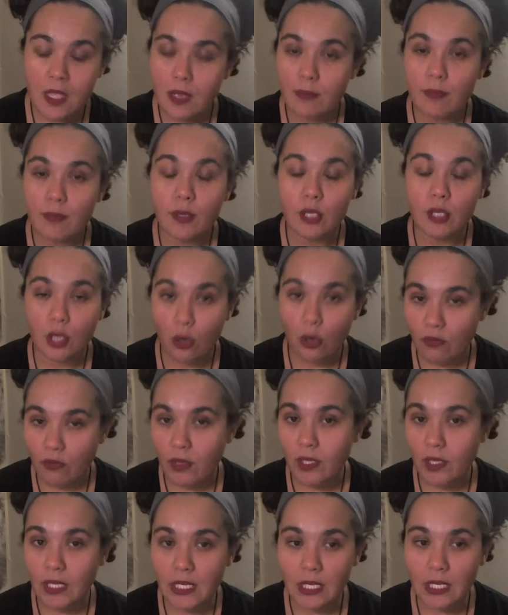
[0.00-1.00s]
But you
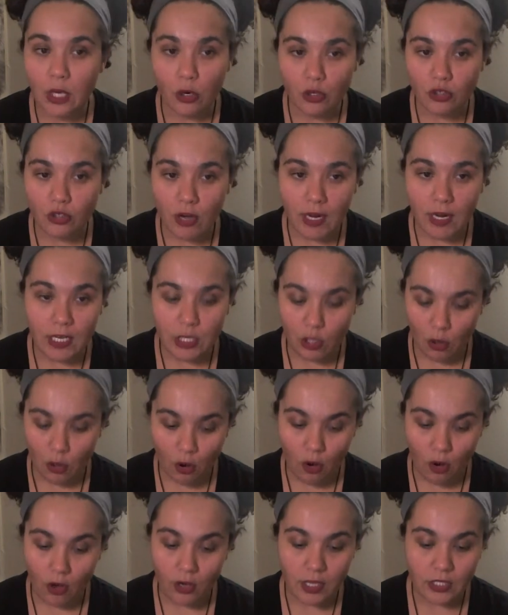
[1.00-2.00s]
really are trying your
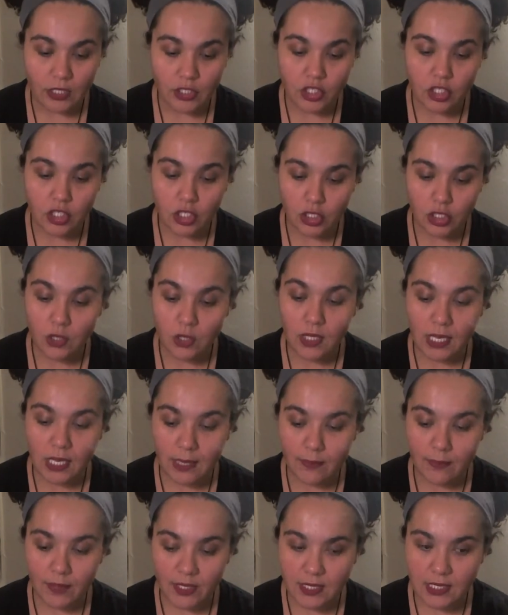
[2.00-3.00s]
hardest to
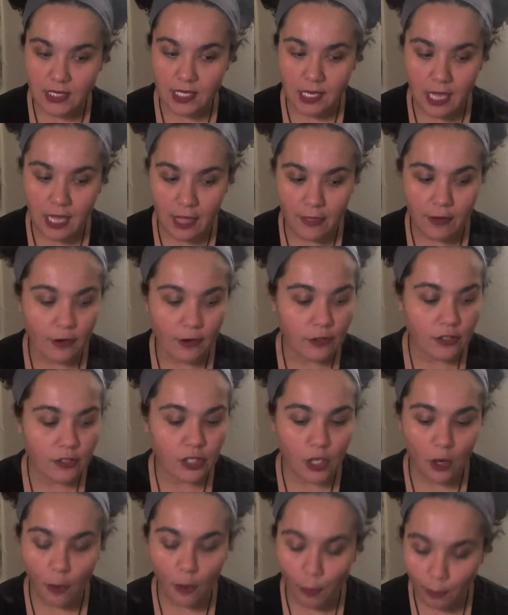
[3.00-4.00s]
keep this together.
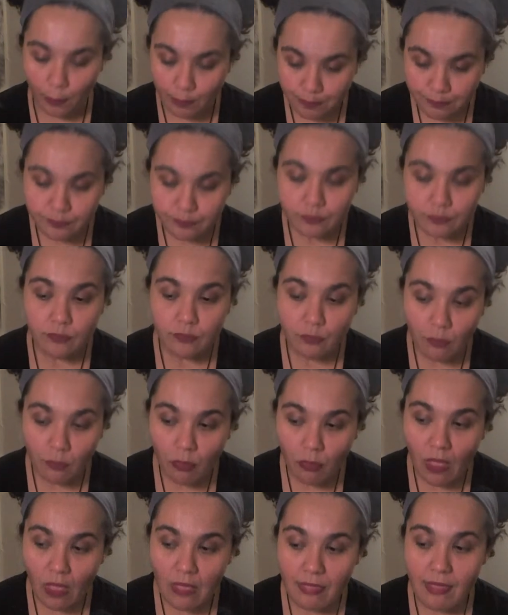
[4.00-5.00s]
So,
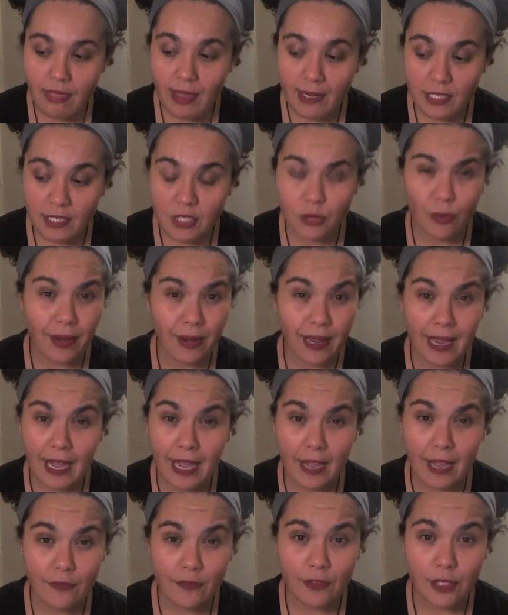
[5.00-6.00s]
that is what I
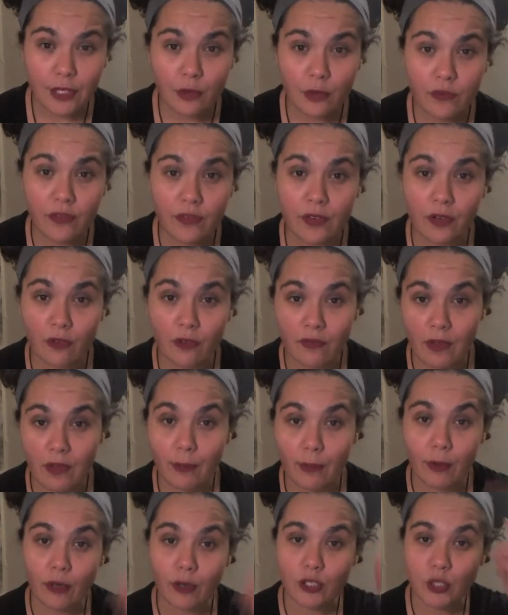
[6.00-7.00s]
have for you for
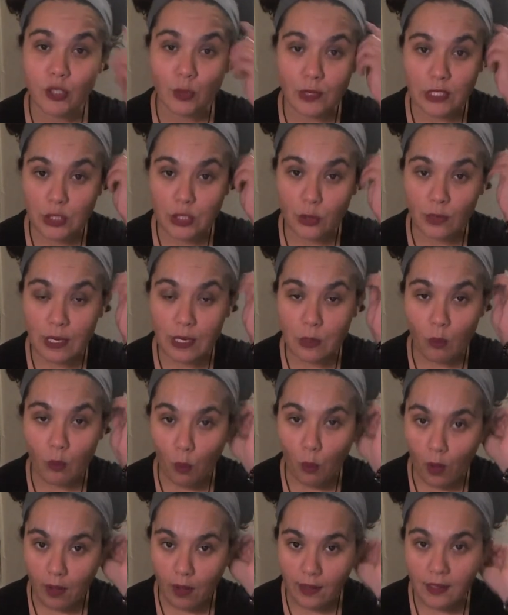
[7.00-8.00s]
November
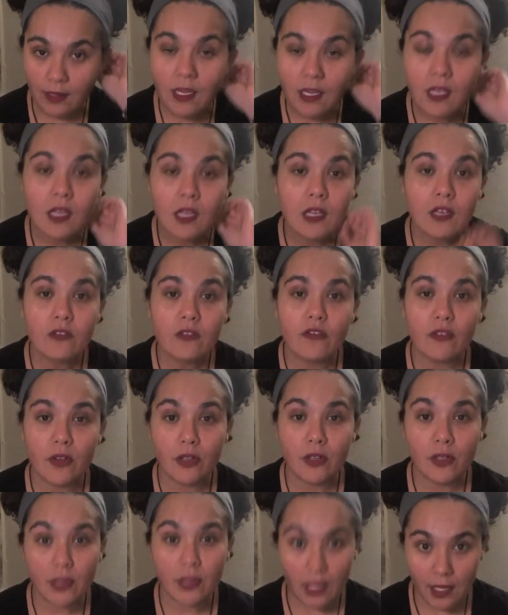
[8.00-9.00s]
2021
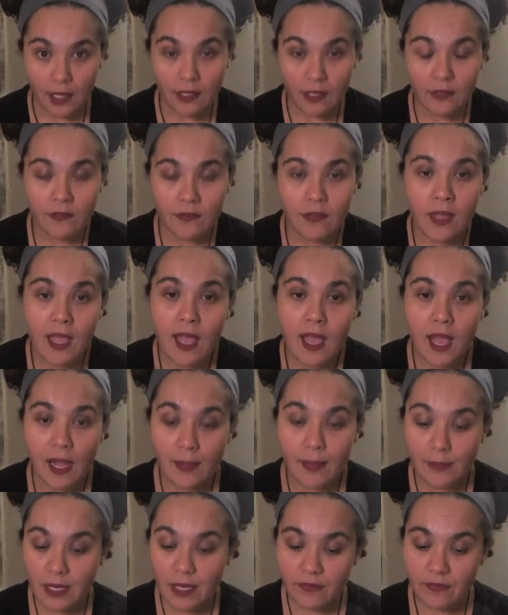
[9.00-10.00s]
for love.
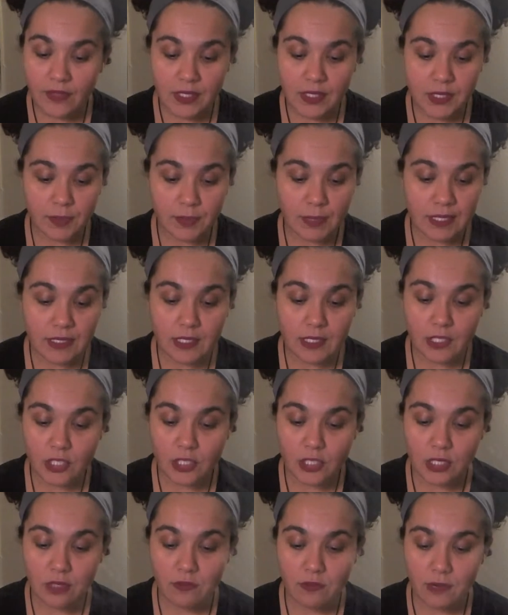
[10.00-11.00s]
If this
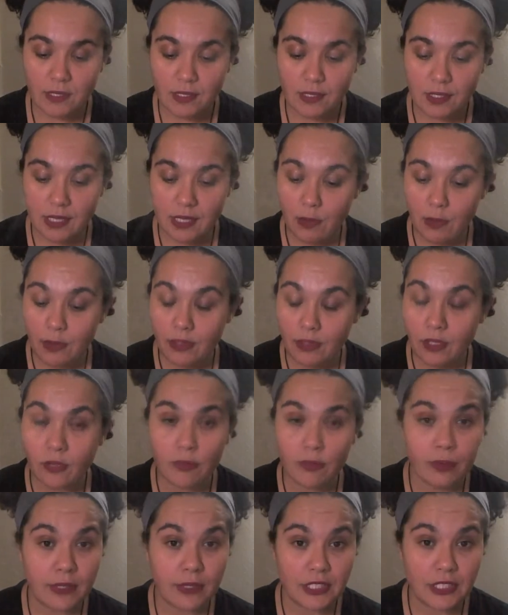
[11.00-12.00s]
message did resonate with
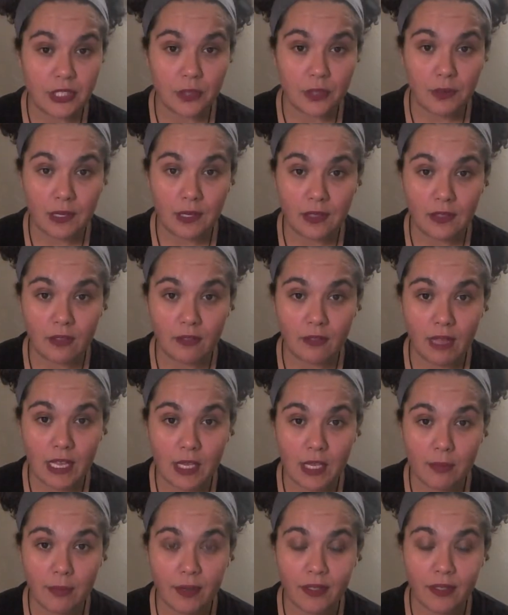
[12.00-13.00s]
you, please do hit the
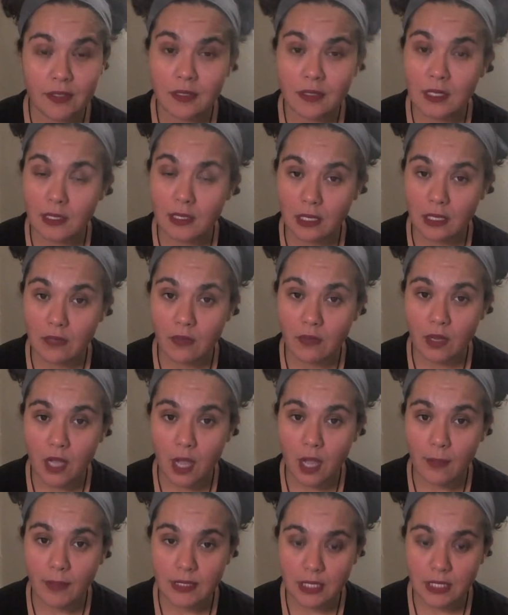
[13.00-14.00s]
like button and leave a
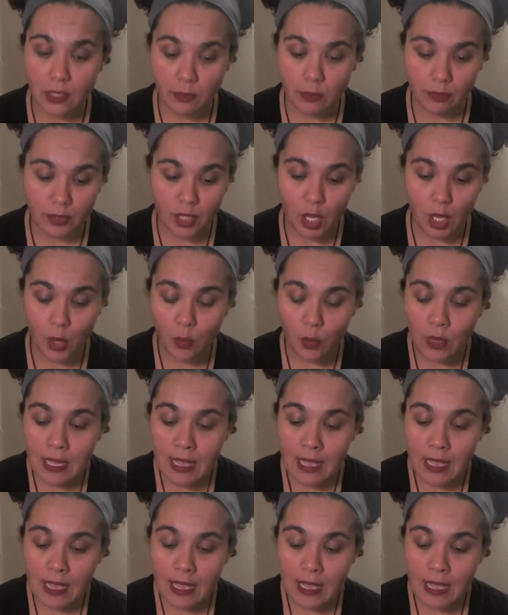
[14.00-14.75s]
comment down below,